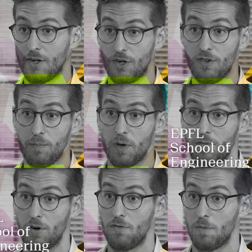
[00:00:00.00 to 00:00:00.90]
I chose
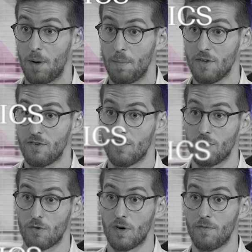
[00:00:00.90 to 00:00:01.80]
EPFL for my master's
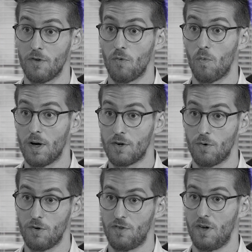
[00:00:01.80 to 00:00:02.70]
degree for the wide
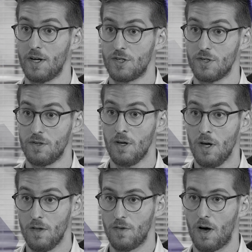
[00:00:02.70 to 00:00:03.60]
course selection,
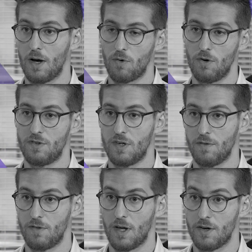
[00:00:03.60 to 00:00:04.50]
the high quality
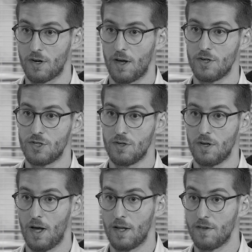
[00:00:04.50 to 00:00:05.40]
of the
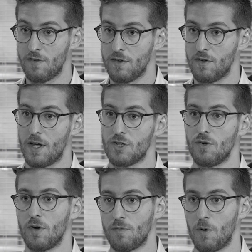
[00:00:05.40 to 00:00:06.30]
education, and its
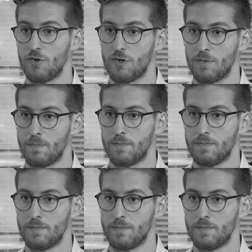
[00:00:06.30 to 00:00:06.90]
international exposure.